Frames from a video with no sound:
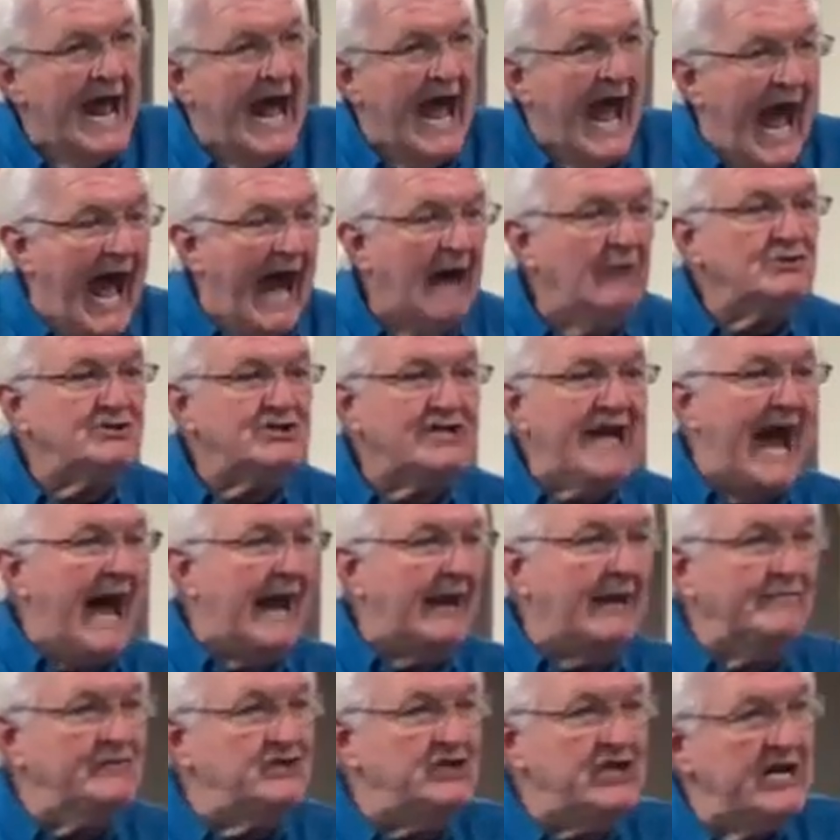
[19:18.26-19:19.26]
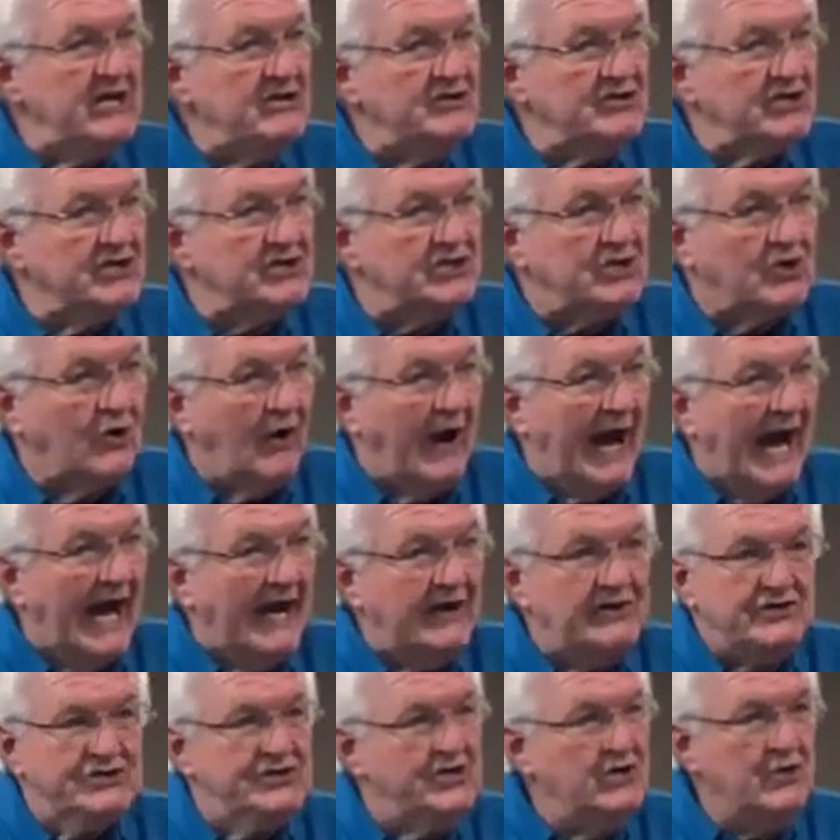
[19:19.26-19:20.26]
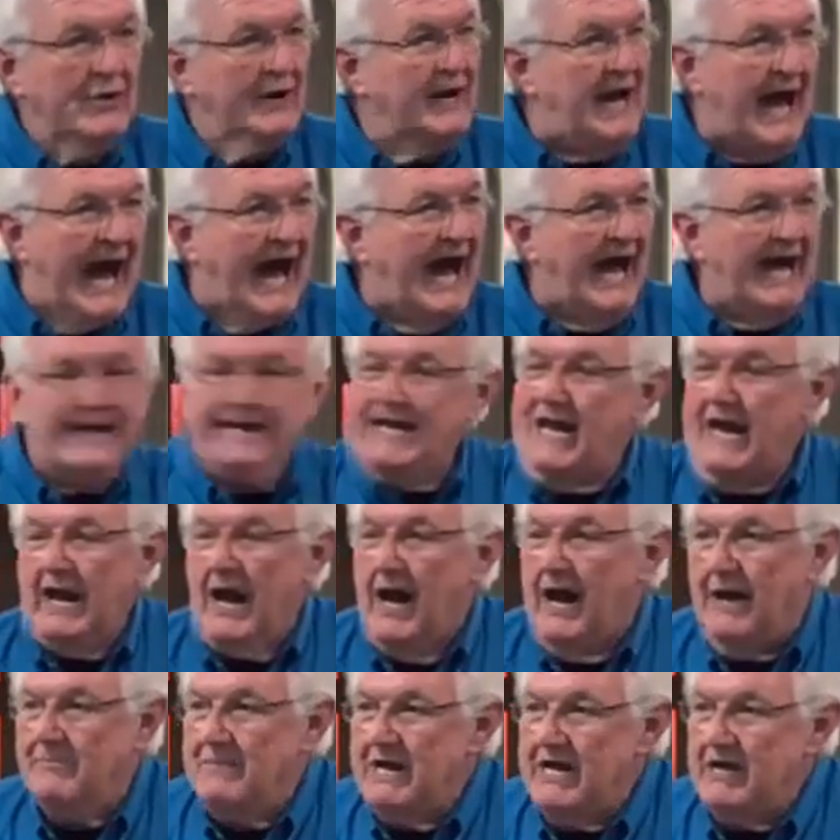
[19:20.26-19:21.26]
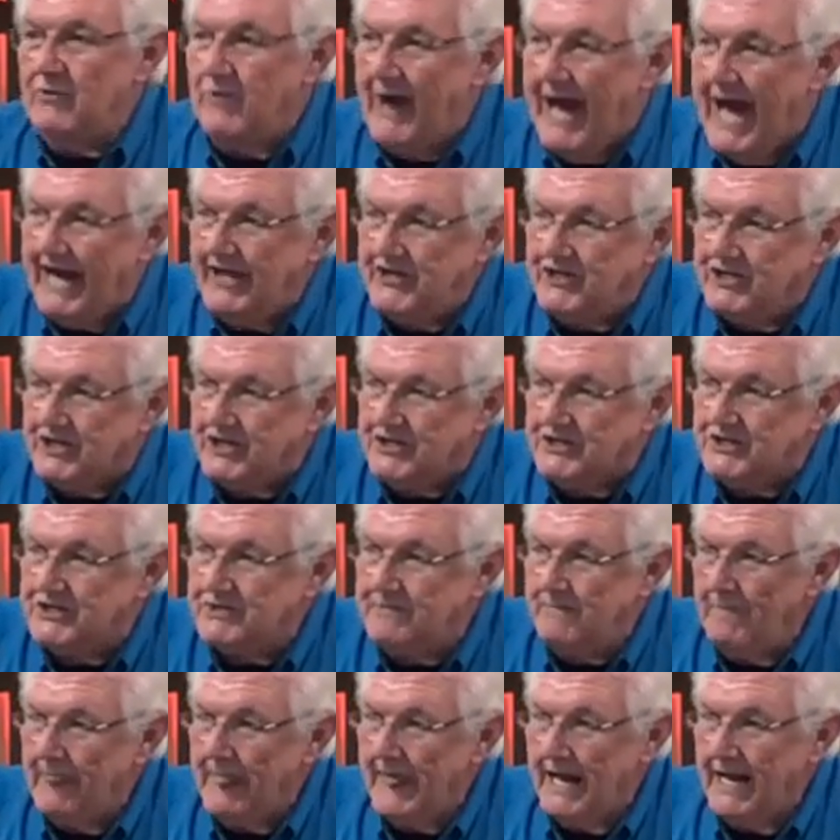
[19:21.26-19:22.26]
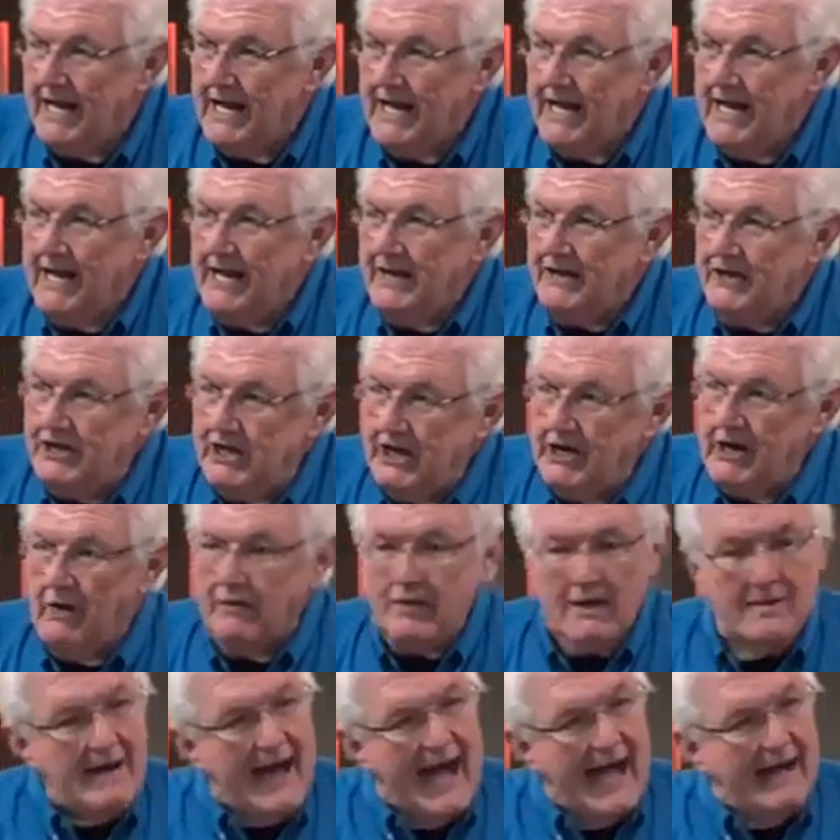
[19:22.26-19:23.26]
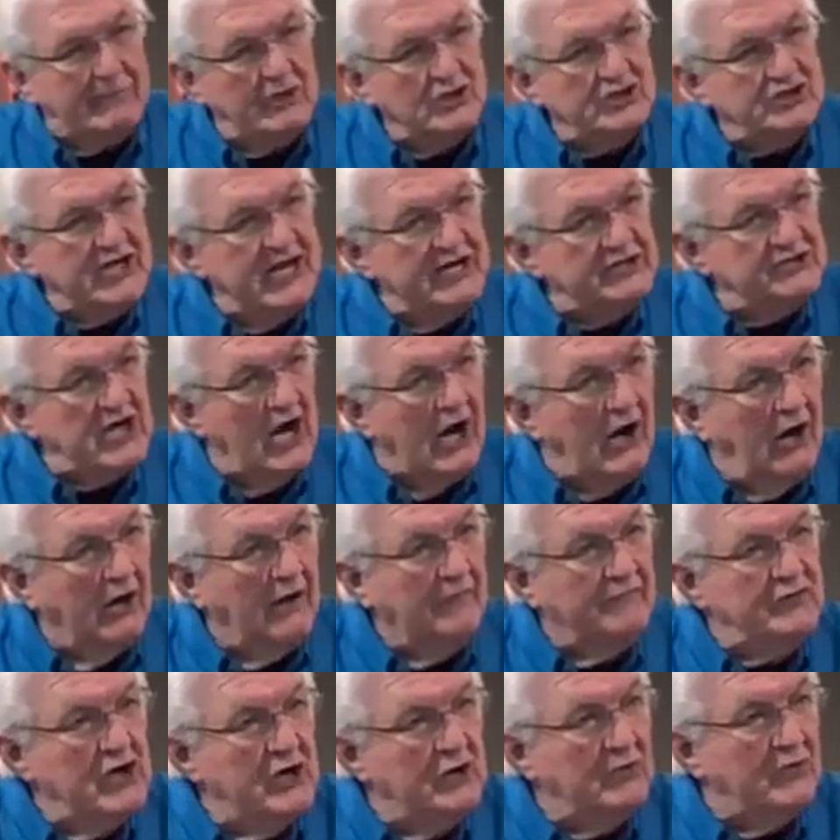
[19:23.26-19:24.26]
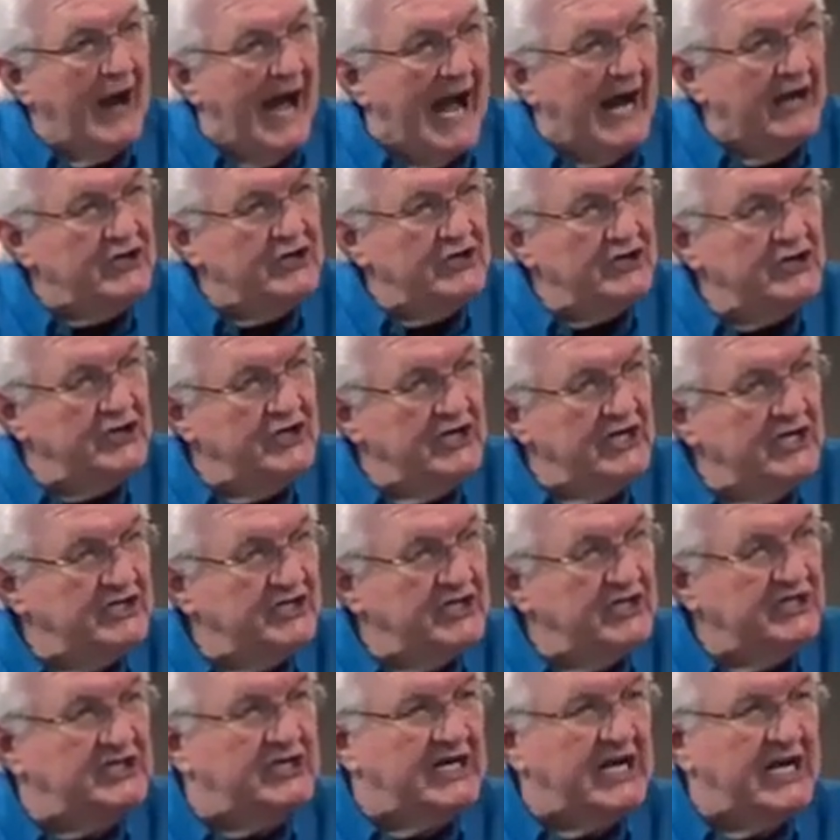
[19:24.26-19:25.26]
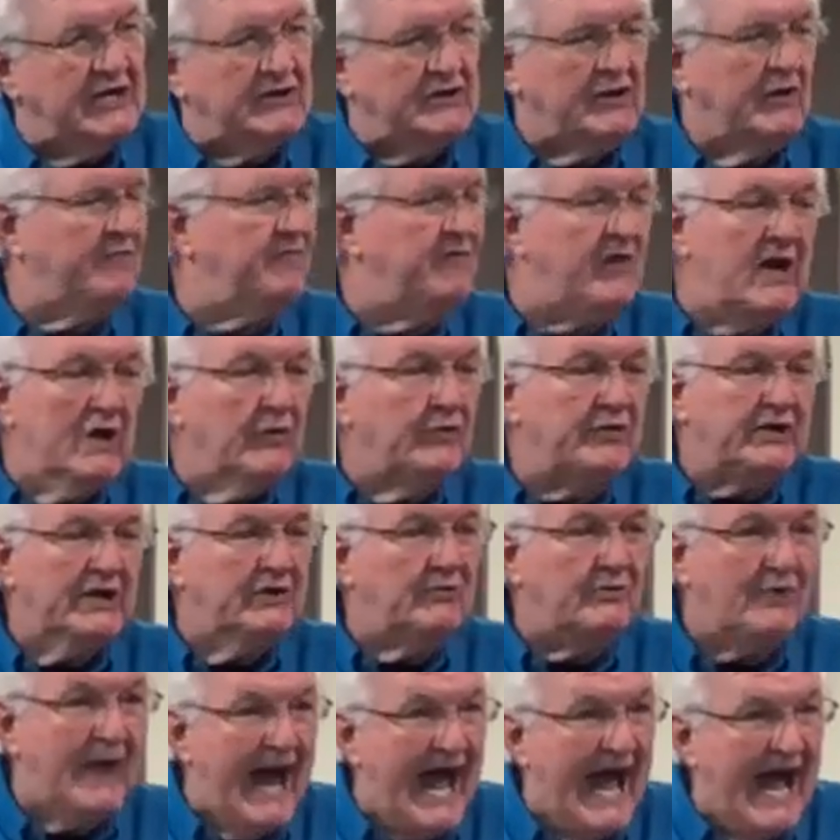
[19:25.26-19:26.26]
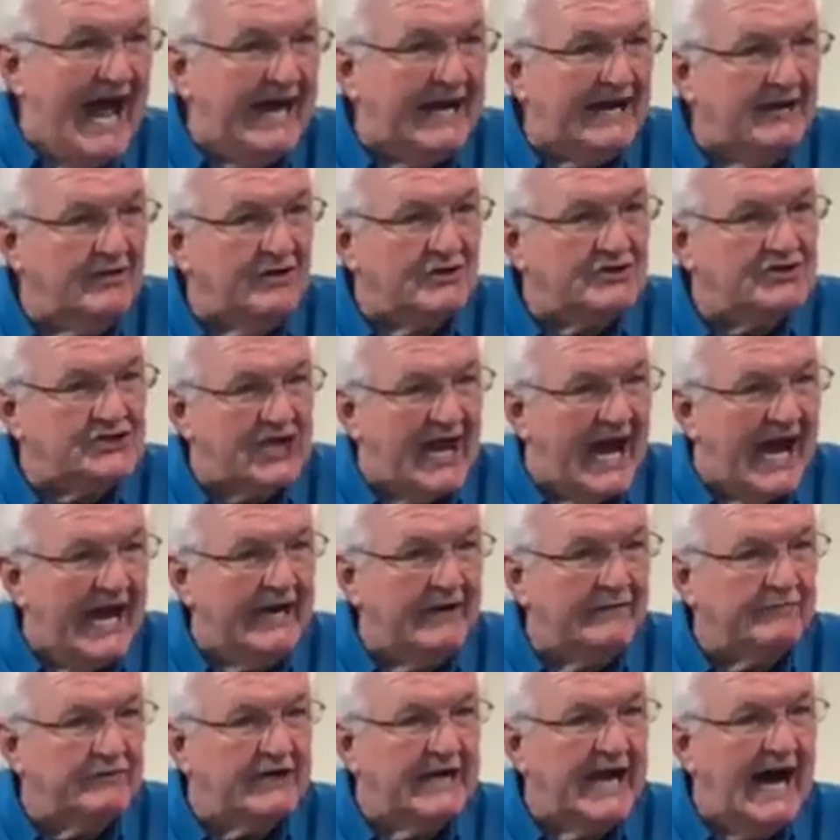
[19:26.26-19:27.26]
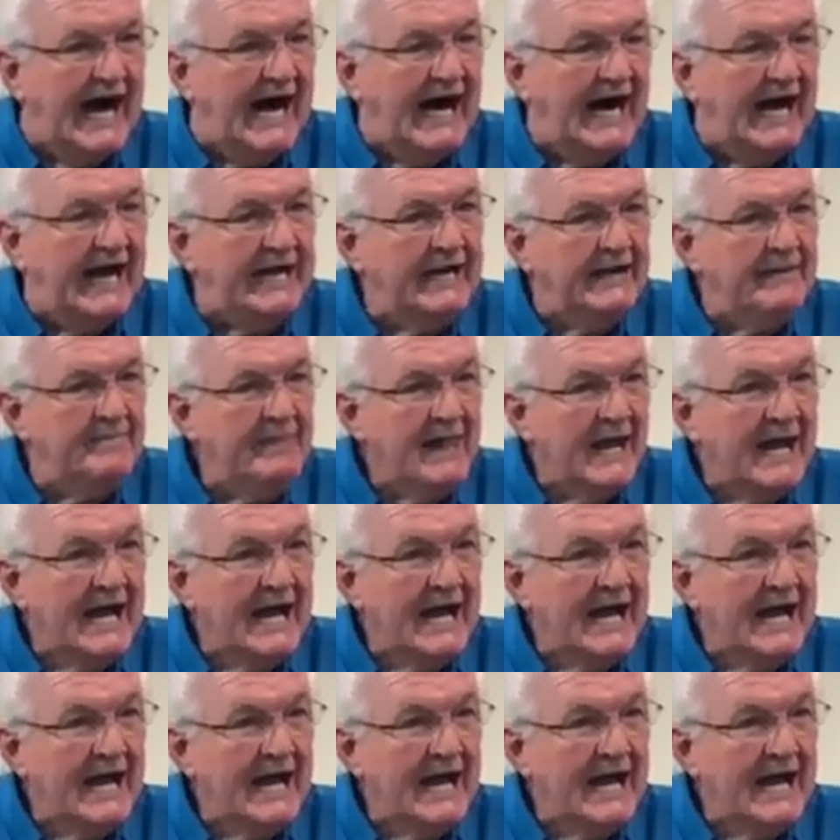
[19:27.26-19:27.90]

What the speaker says: outside of Jesus Christ, you and I cannot be righteous. Do you know the Bible says all of your righteousness is as a filthy rag in the sight of God?